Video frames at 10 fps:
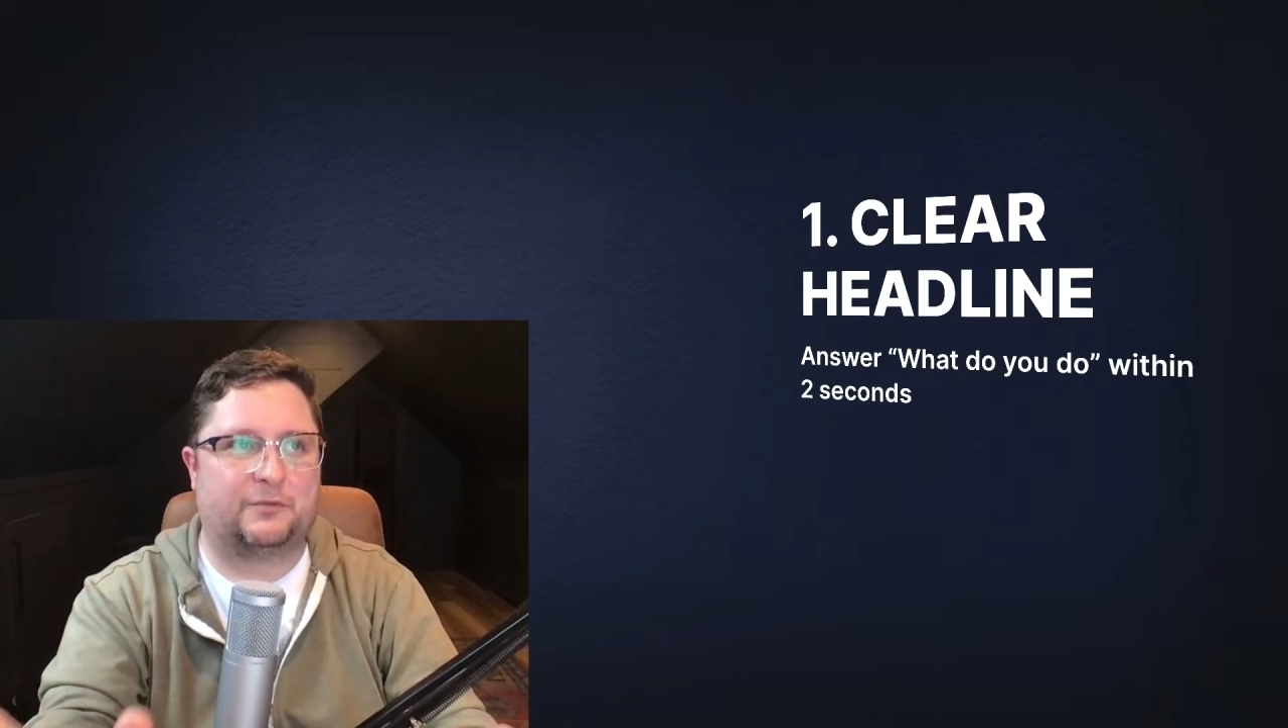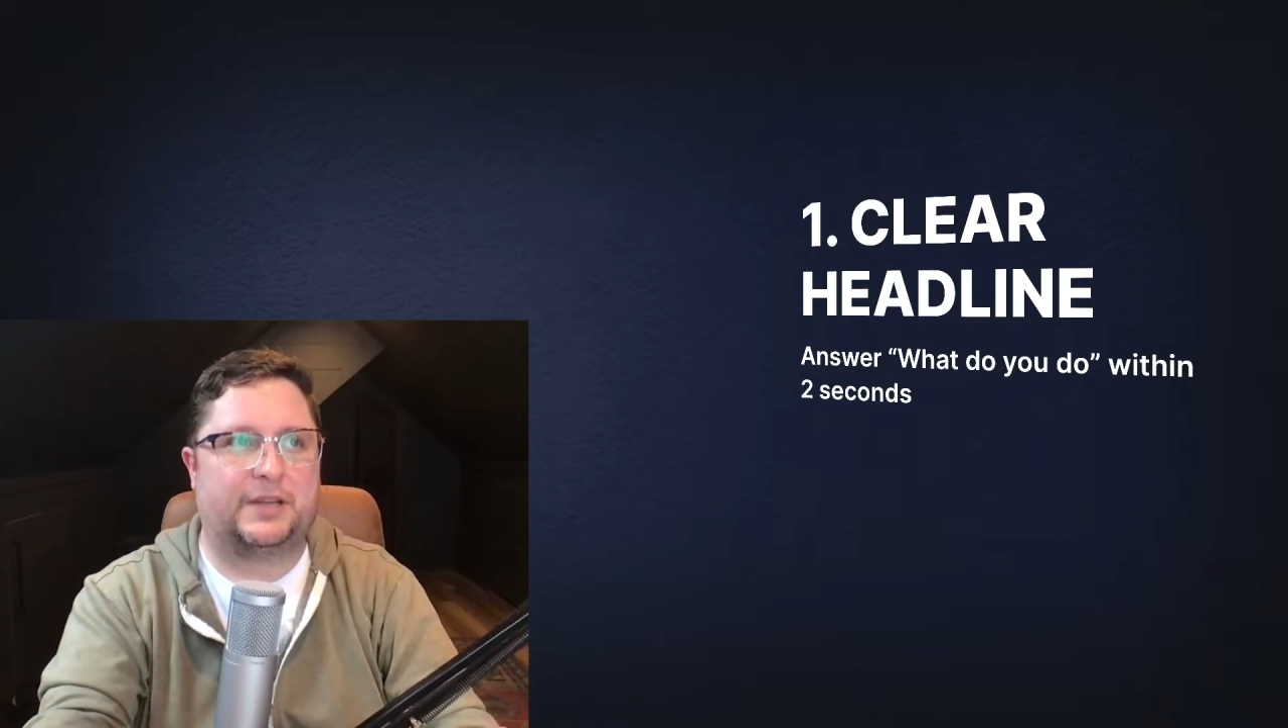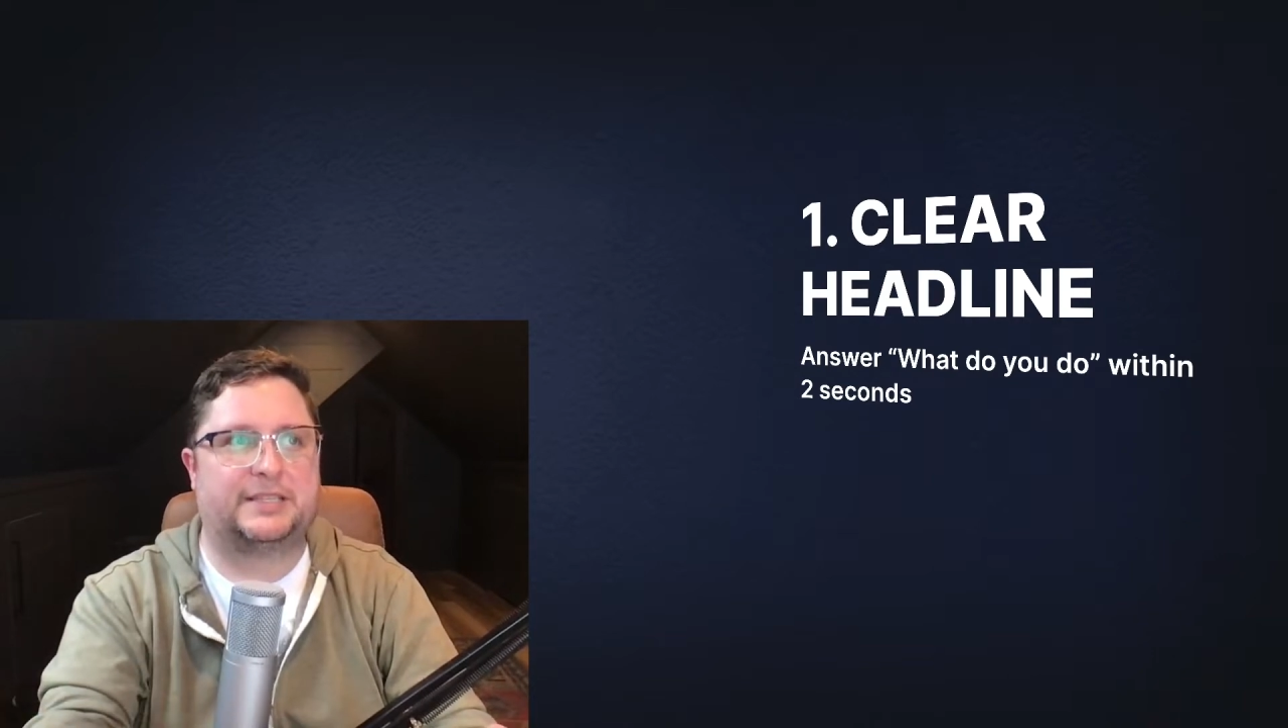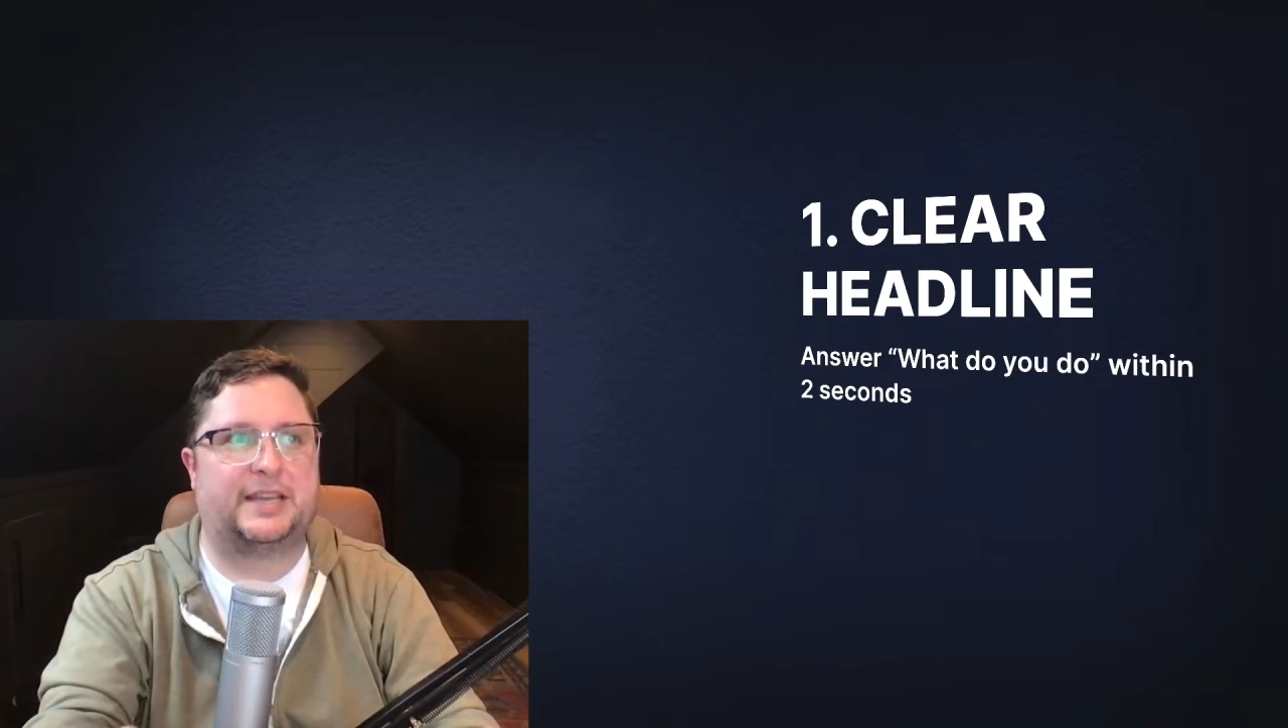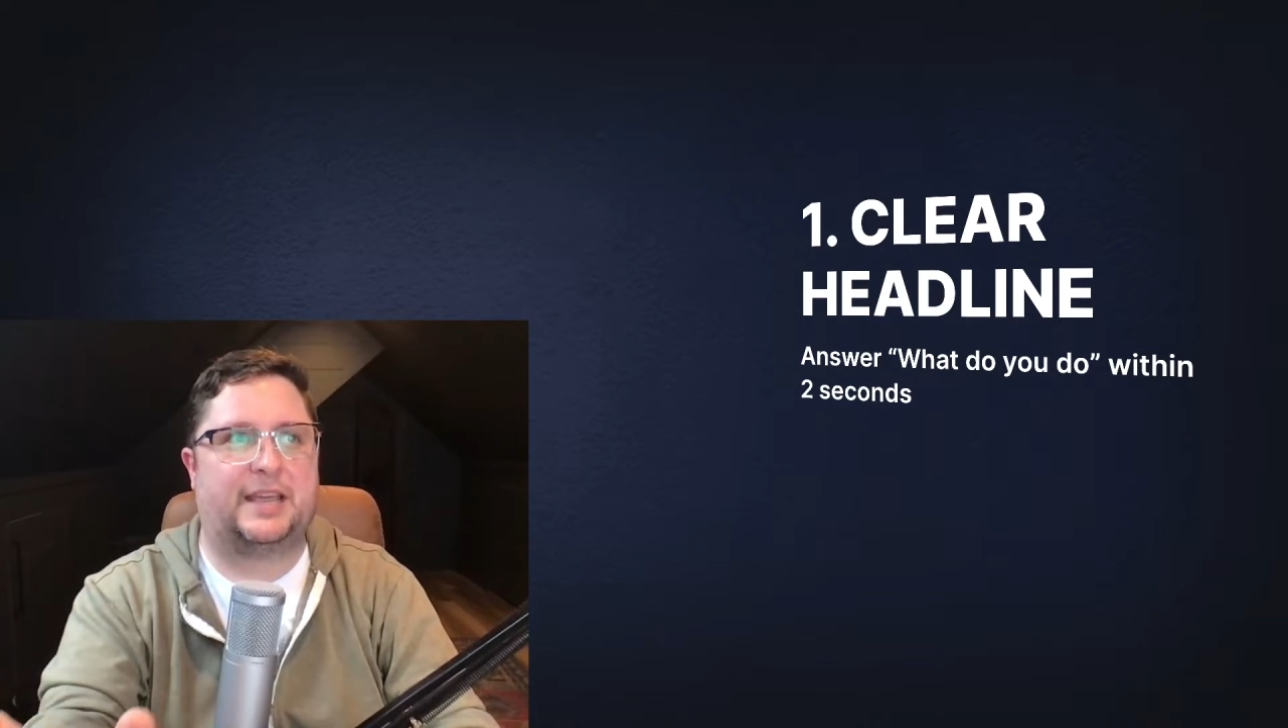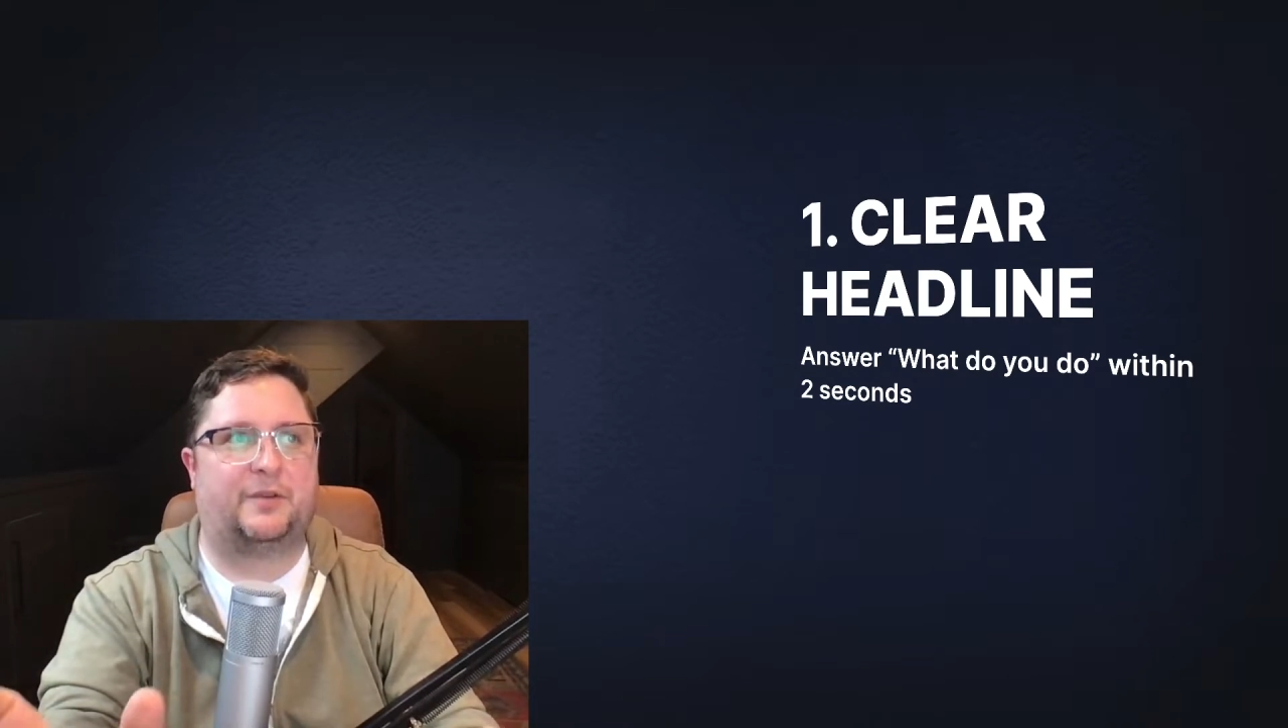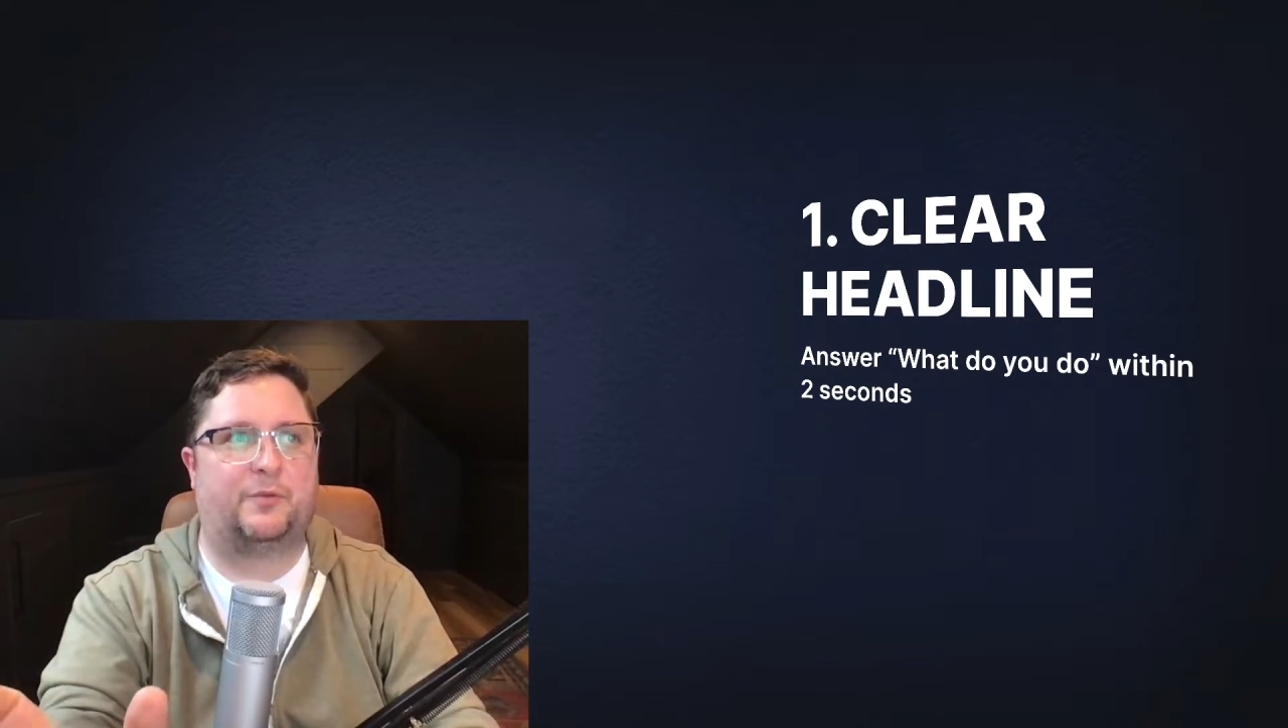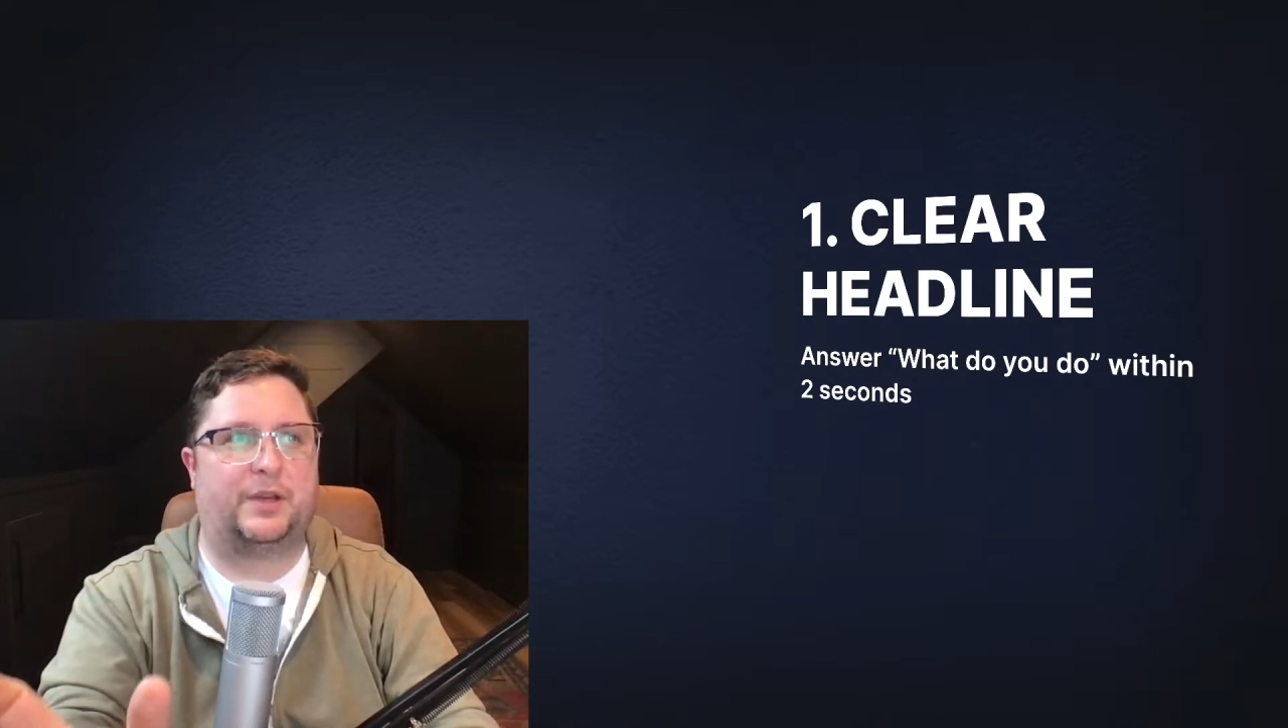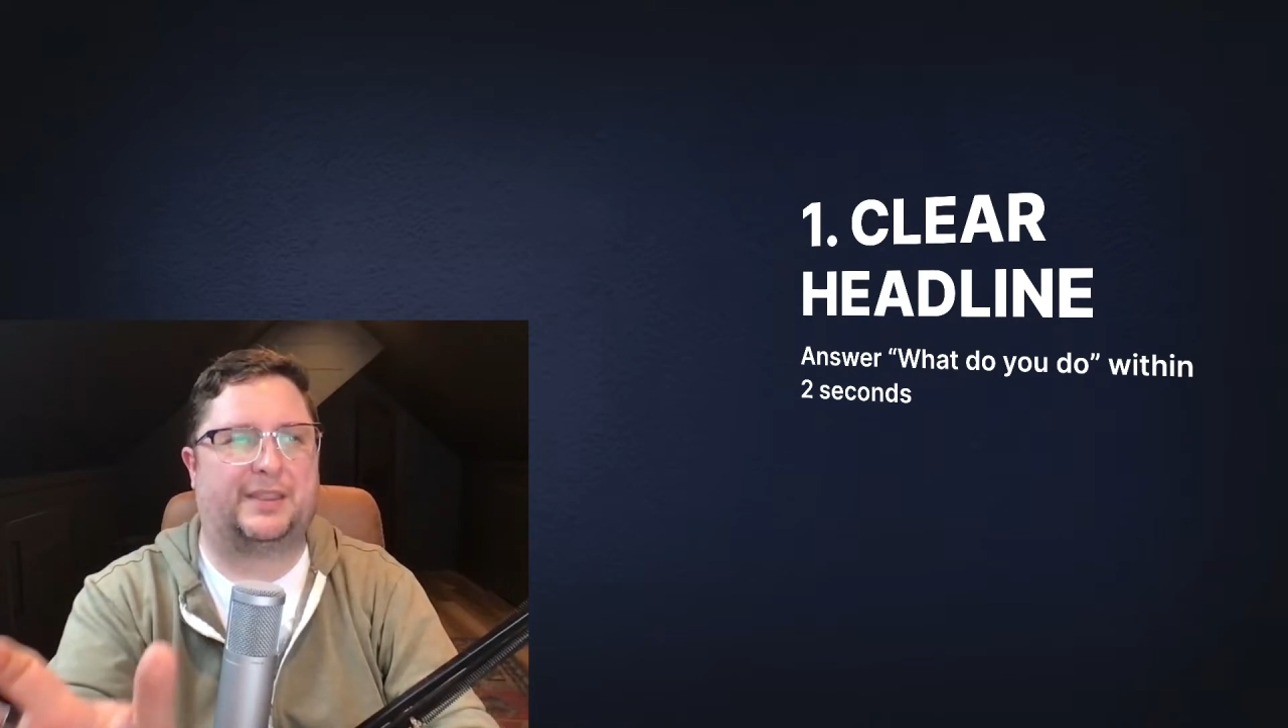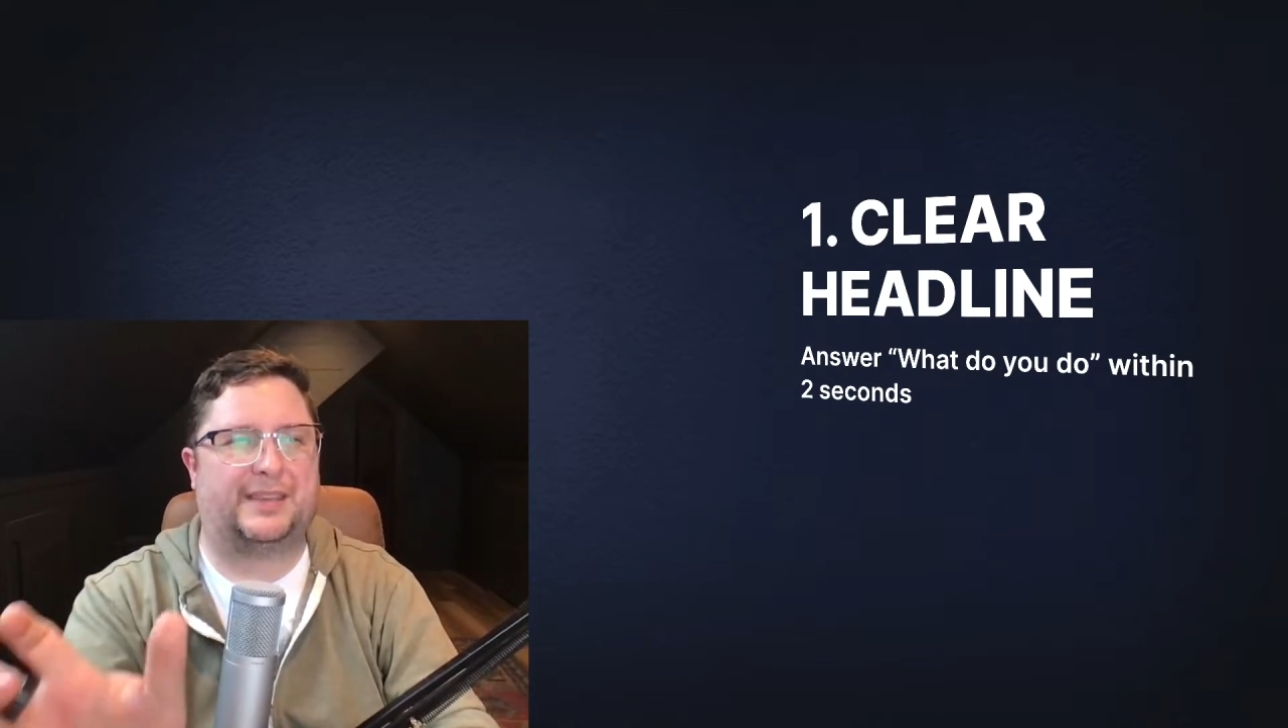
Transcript: resonate with